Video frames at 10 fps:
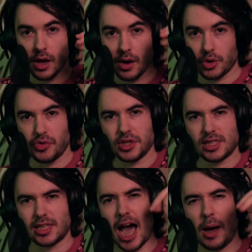where this
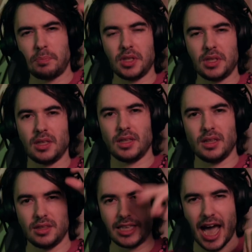top
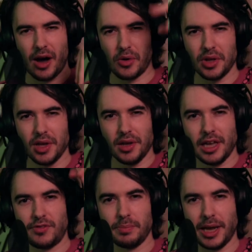down
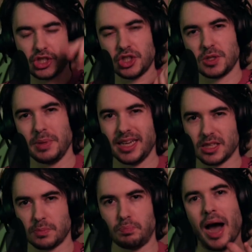information is meeting
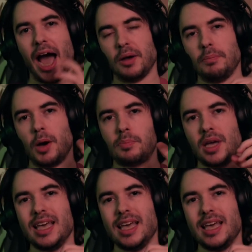this bottom up